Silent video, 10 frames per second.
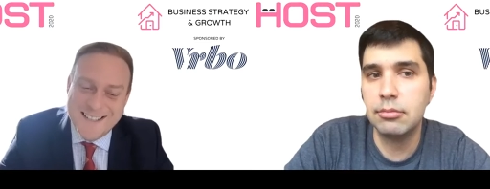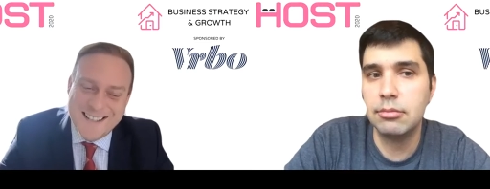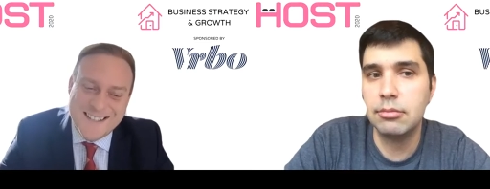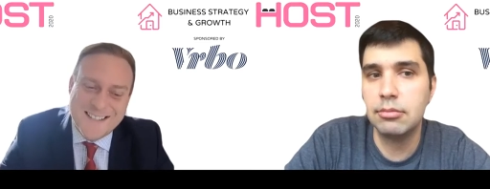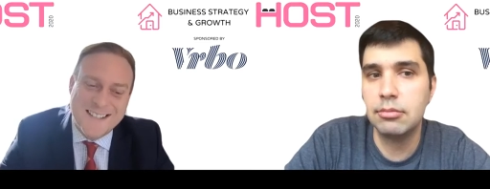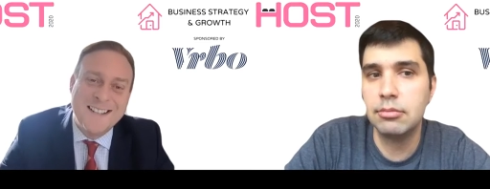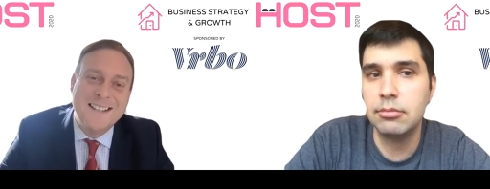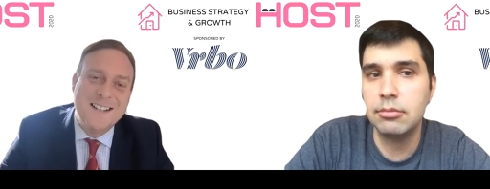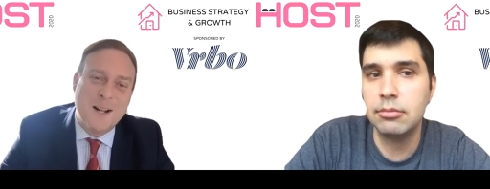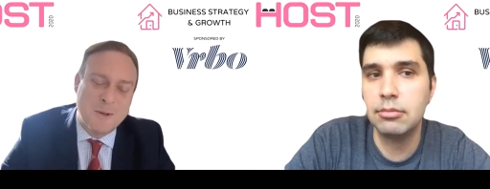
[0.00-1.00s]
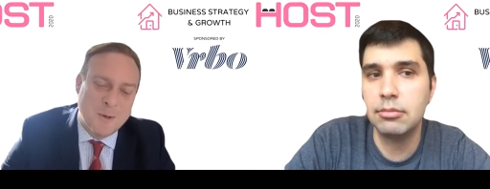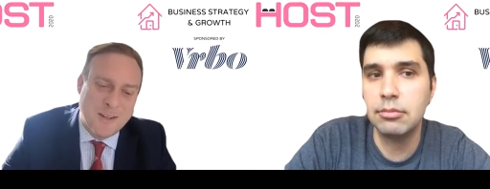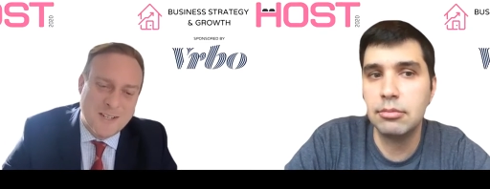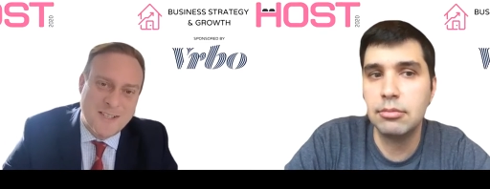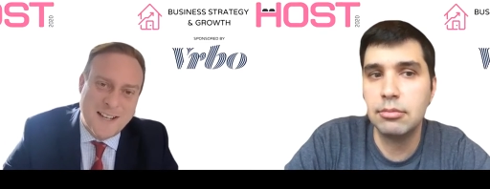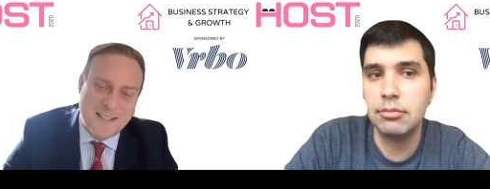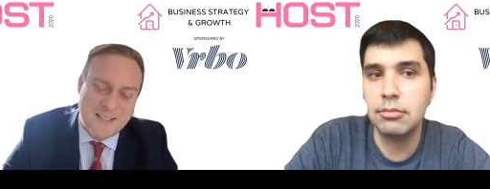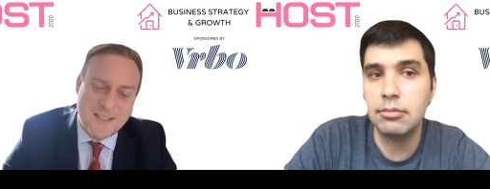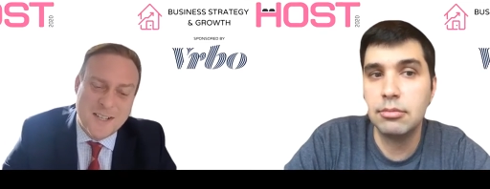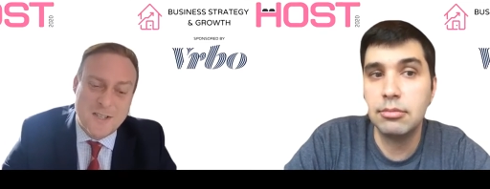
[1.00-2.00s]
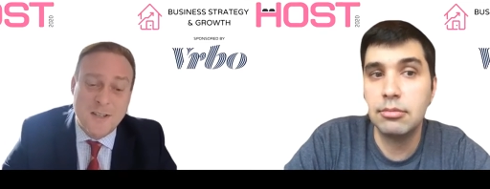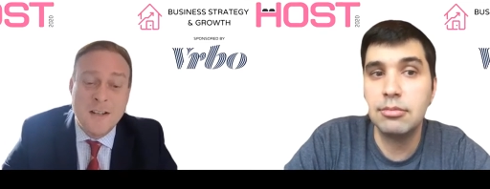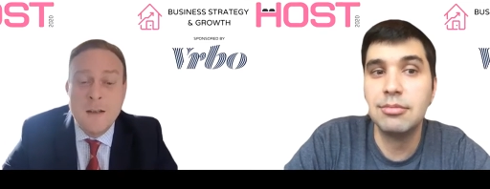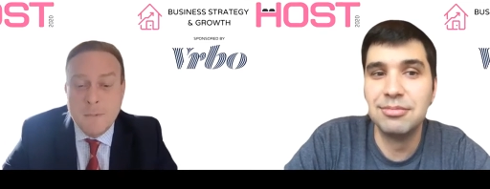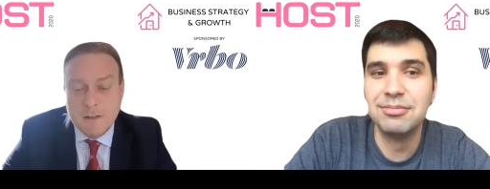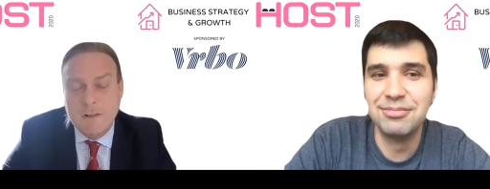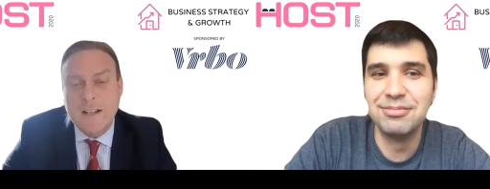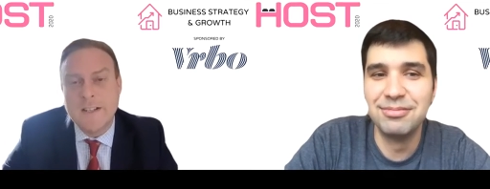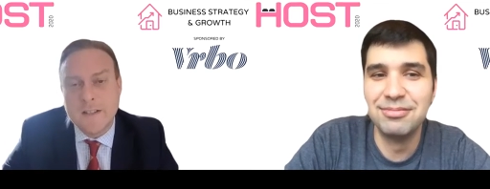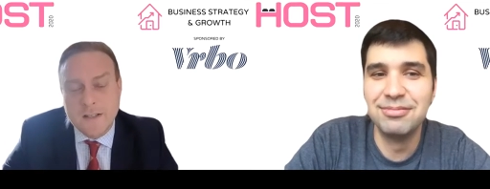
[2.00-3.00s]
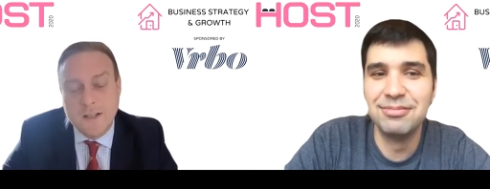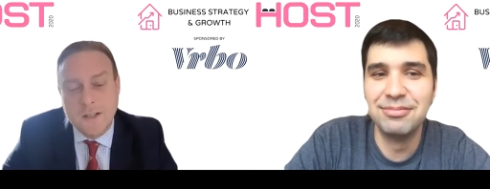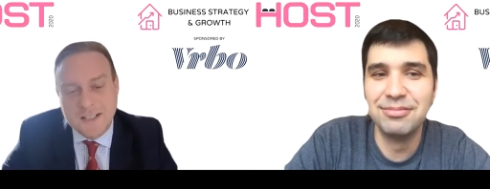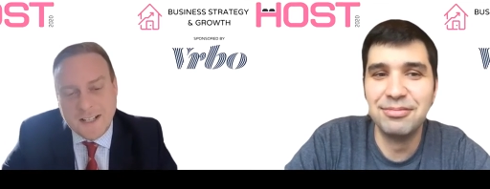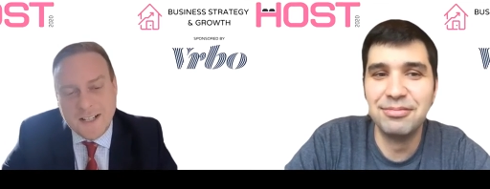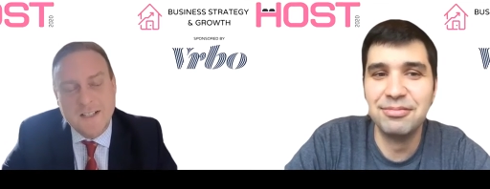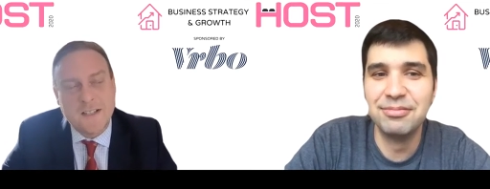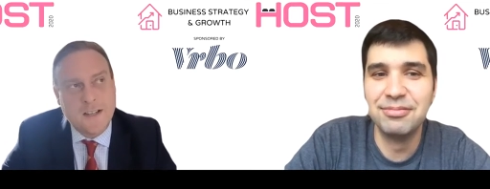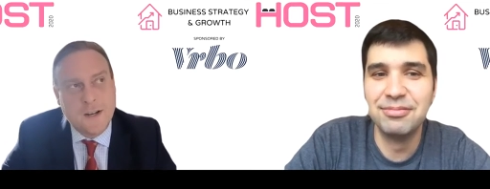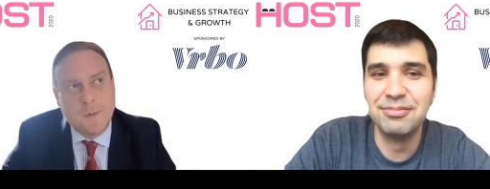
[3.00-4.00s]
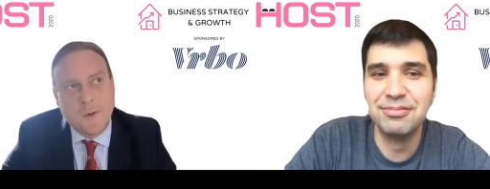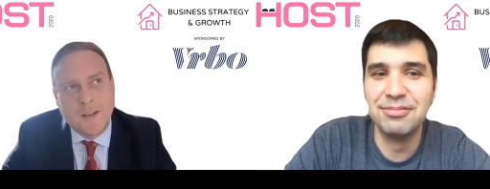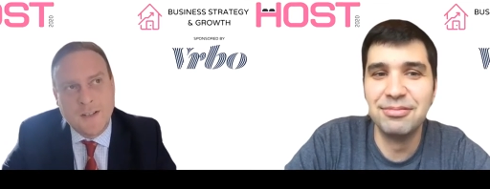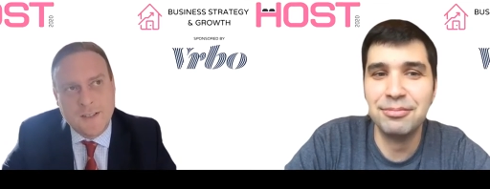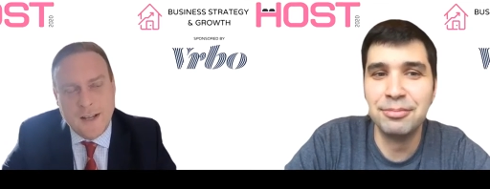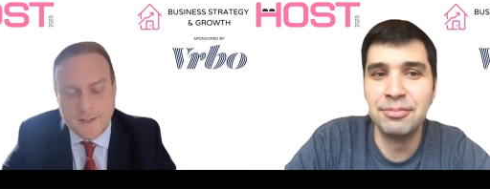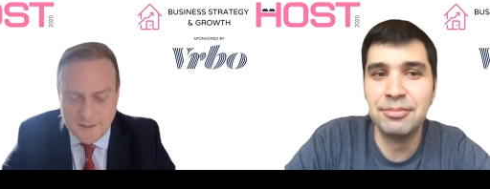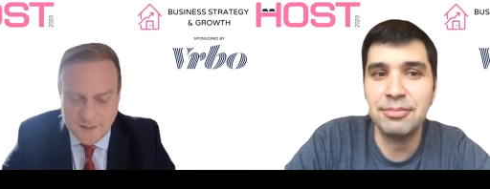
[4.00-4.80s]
Speaker 1: to help you understand the decision. But the reasons to look at data to help you understand this